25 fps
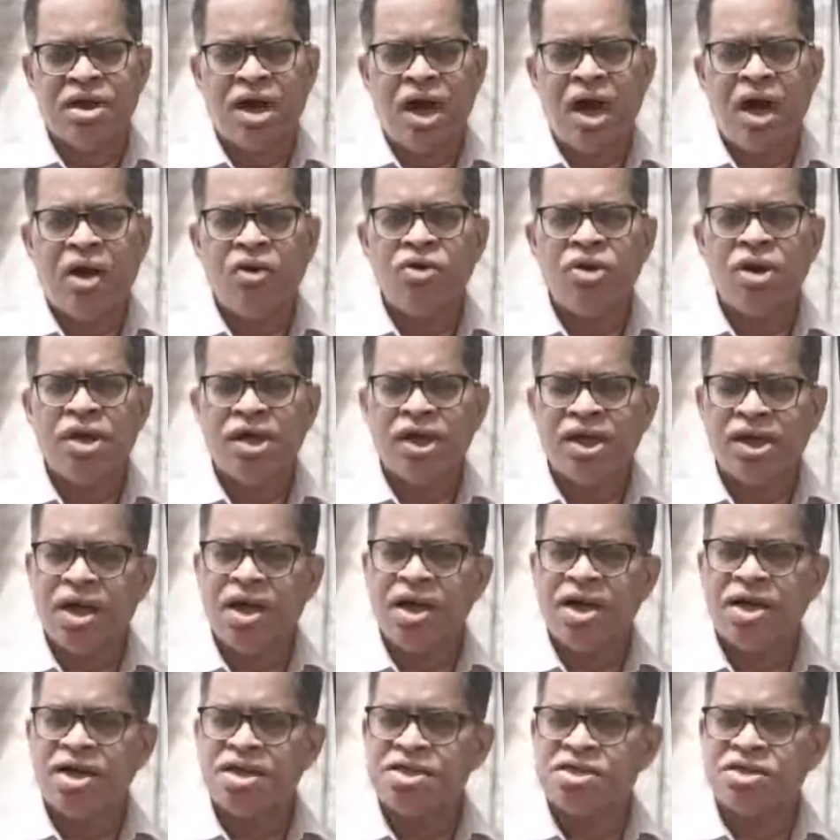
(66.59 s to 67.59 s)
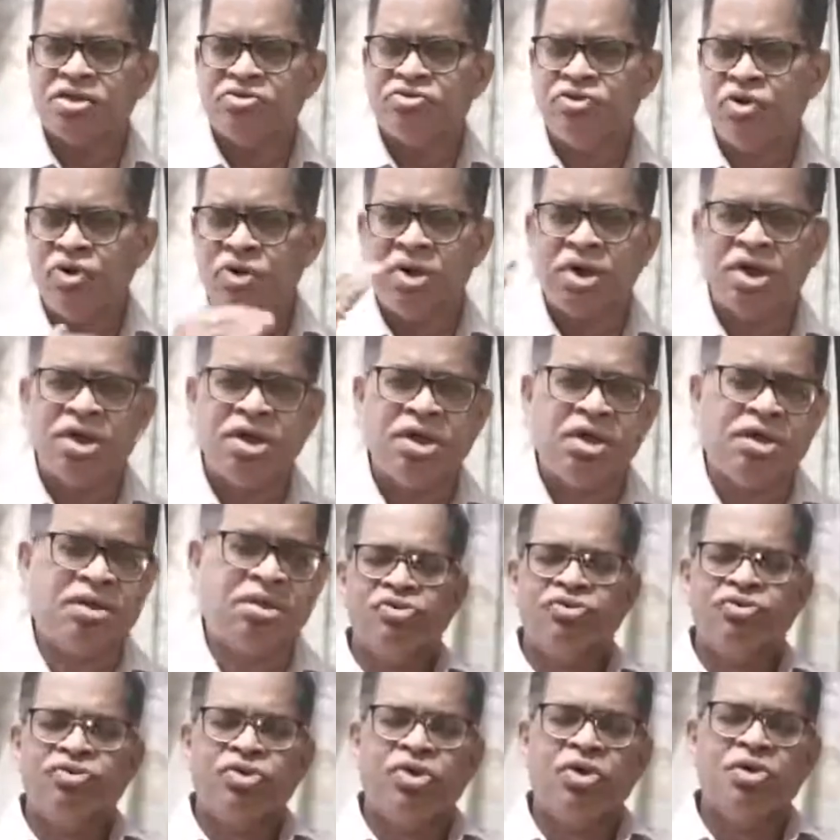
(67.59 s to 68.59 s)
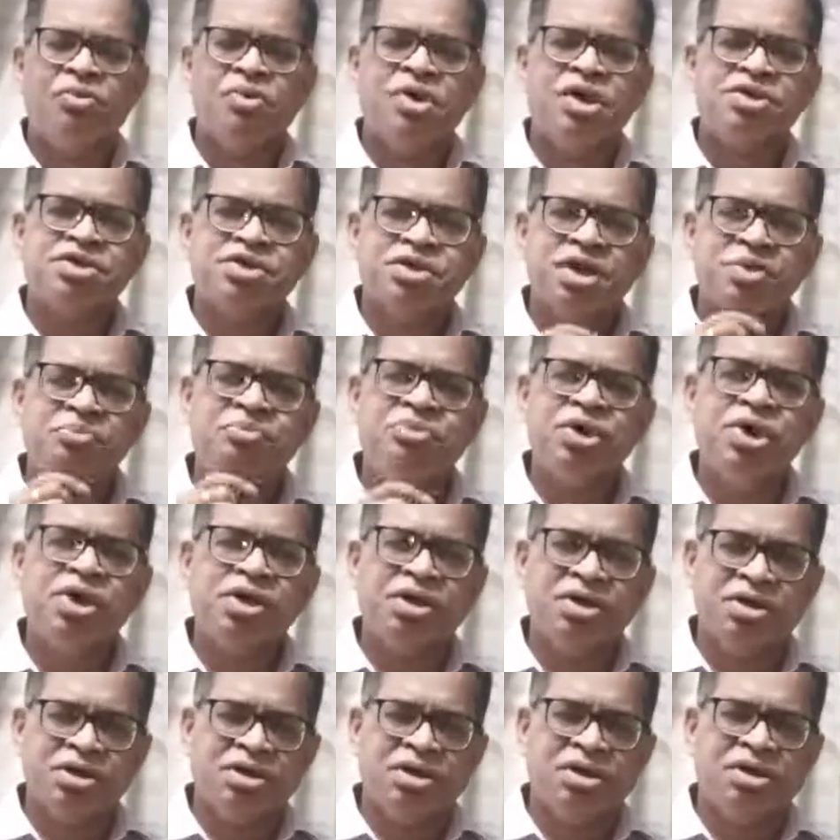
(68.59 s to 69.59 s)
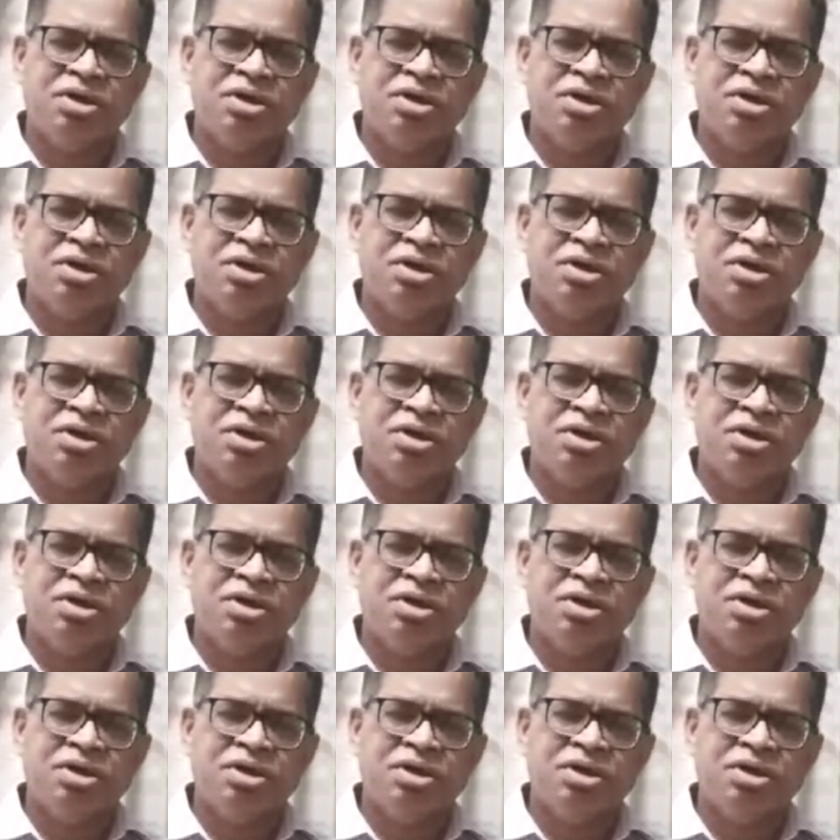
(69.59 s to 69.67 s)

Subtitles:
How data has evolved from a simple